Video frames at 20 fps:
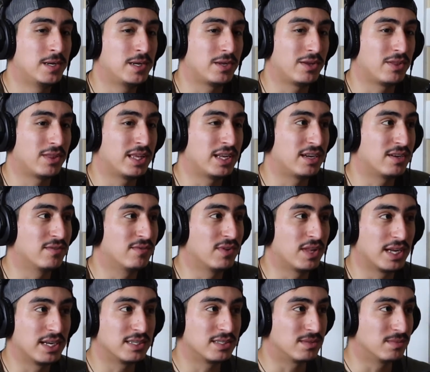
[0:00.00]
You think of
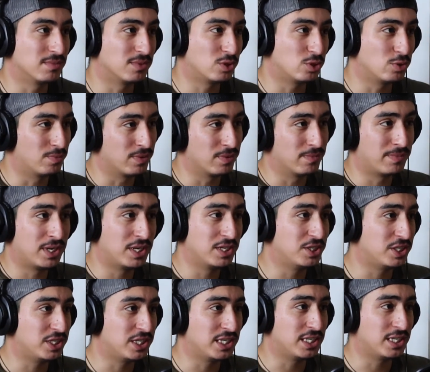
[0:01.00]
like some super
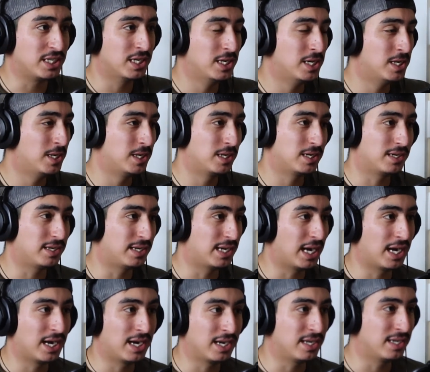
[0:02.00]
pudgy
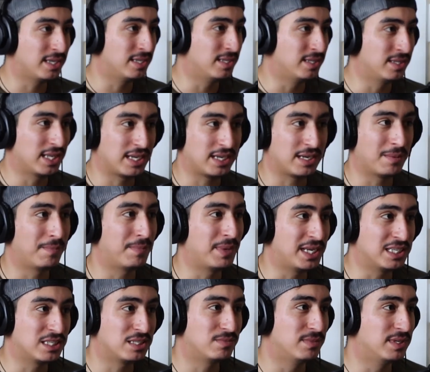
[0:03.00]
guy in like a
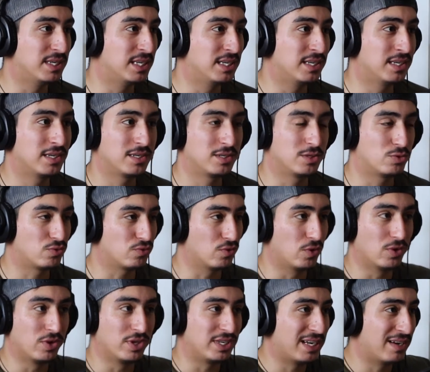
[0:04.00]
basement
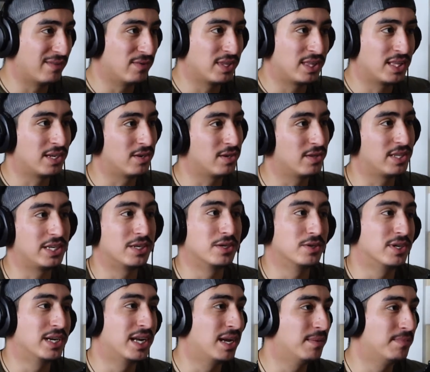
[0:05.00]
trolling everything on the
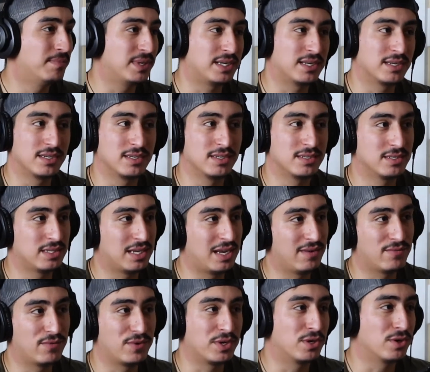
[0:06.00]
internet because
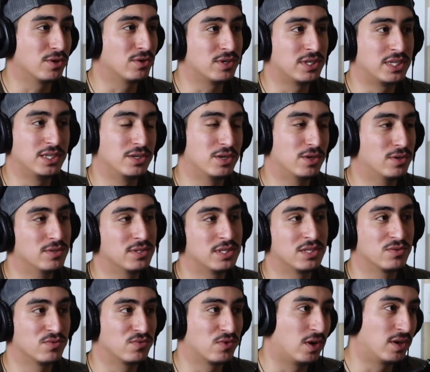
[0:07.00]
every girl he knows
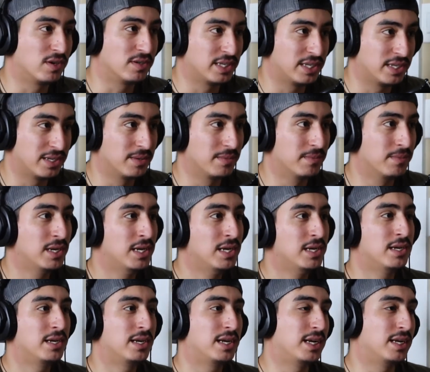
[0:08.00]
has wronged him
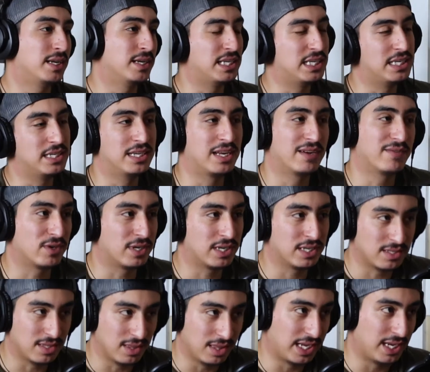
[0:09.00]
and he never
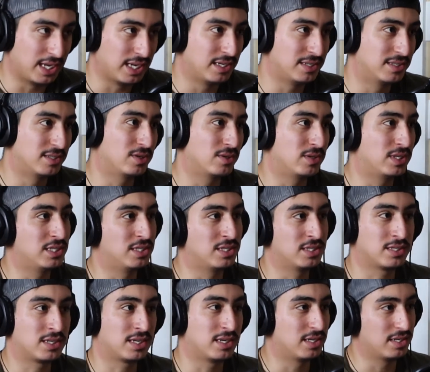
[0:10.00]
gets laid, so he's
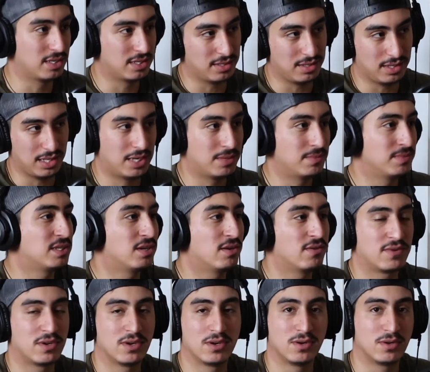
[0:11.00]
just going to let
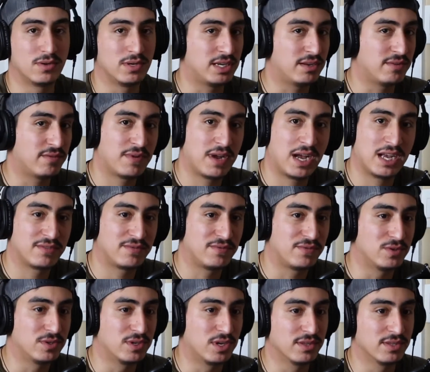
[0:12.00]
himself go, eat fast
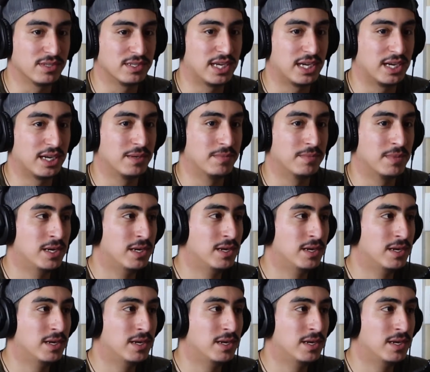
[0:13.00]
food all the time.